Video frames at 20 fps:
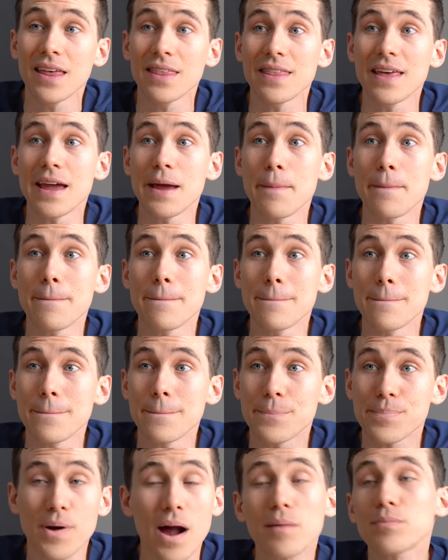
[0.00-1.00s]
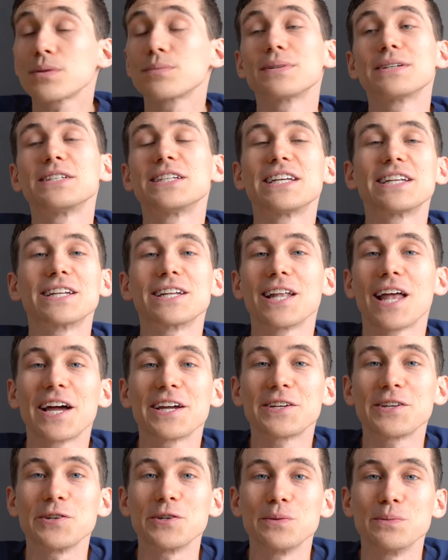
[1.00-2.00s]
they probably didn't
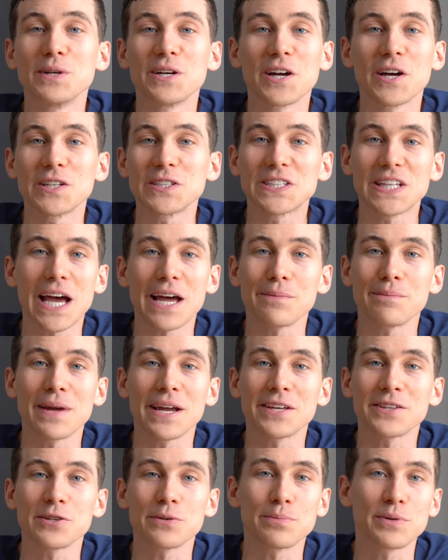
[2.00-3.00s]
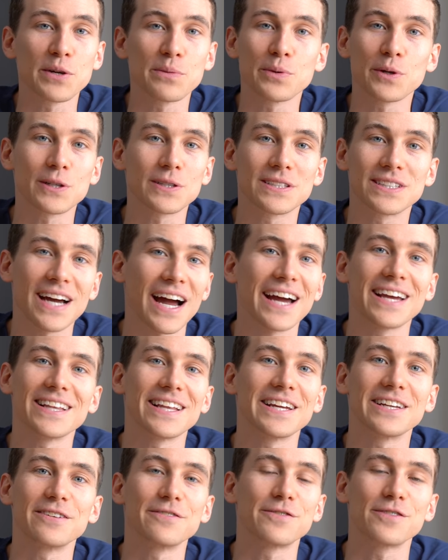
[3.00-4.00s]
like you because that makes your pupil
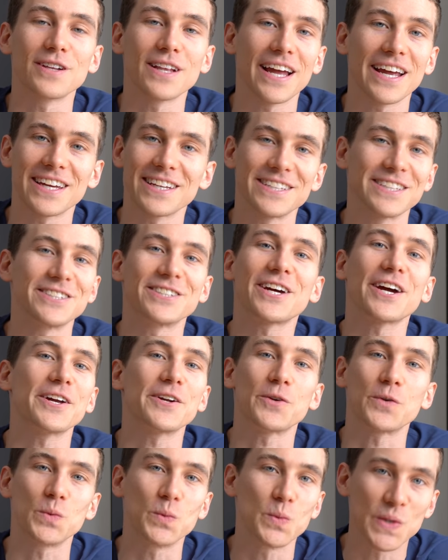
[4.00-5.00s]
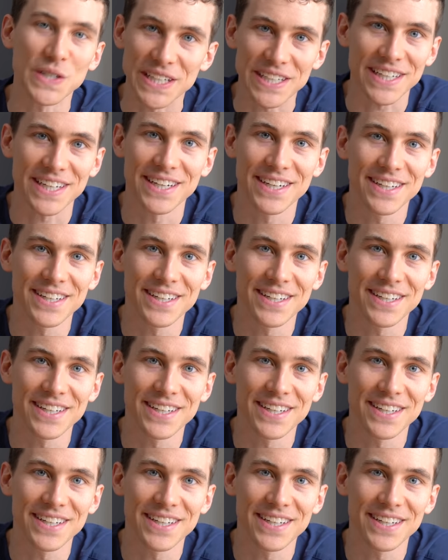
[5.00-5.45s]
dilated for like an entire week.